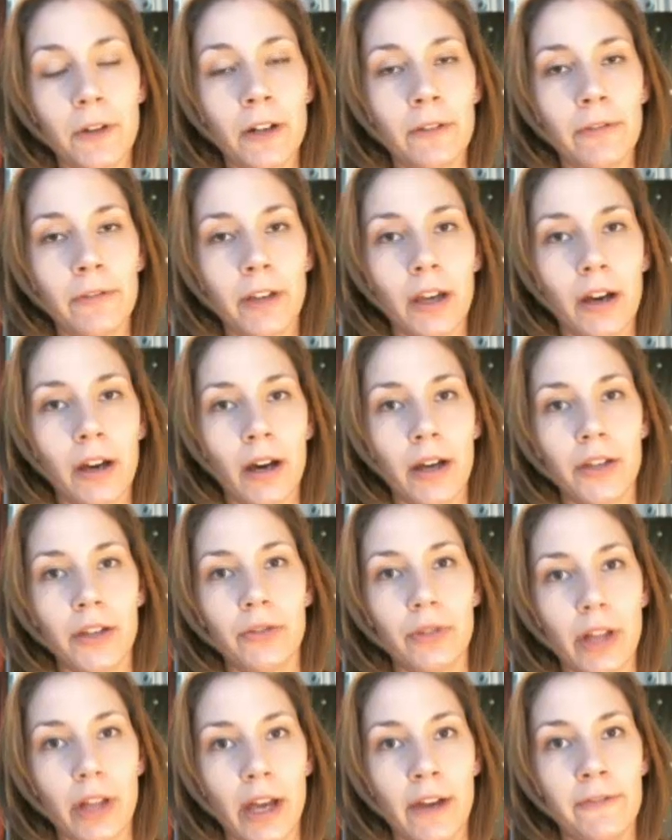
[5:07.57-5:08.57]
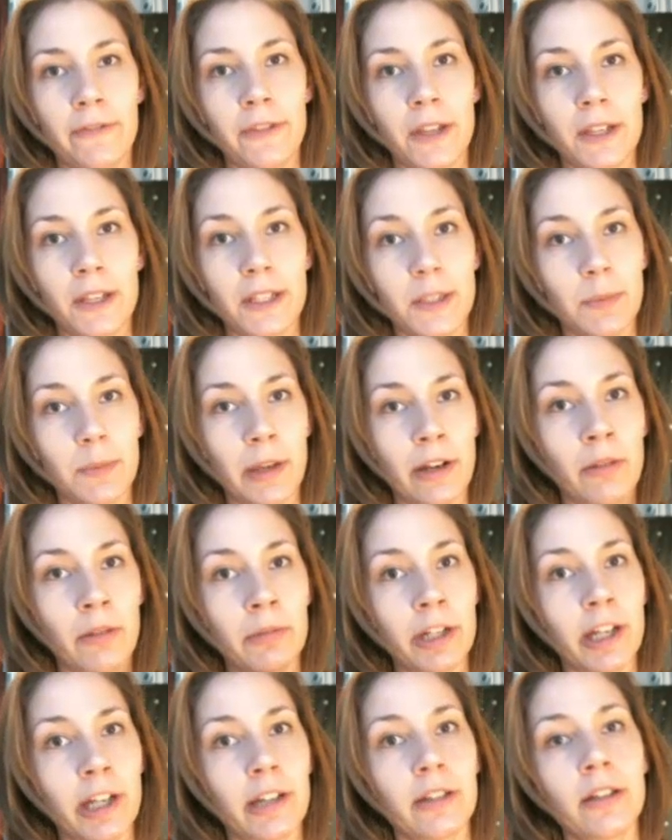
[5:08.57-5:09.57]
of a car you'll have the
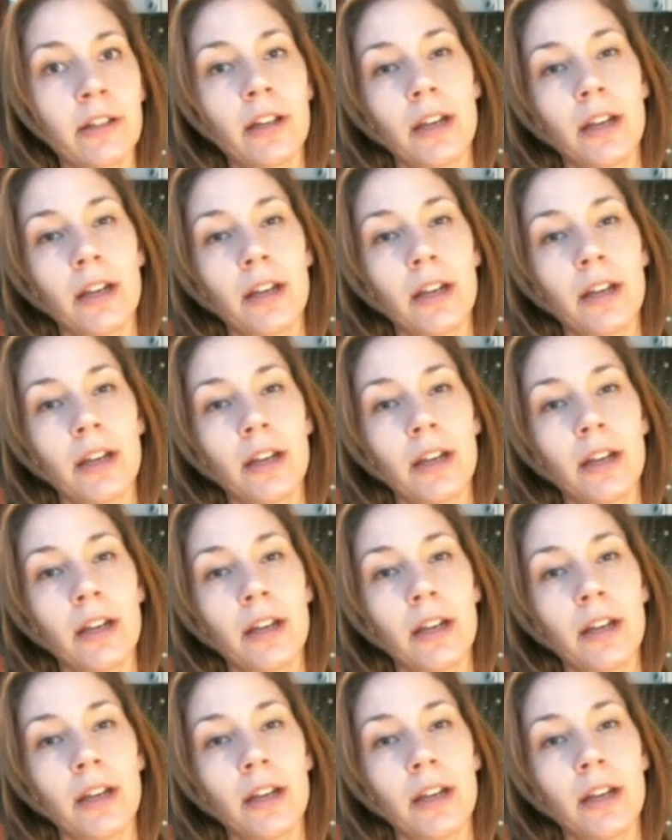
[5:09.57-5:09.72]
speedometer,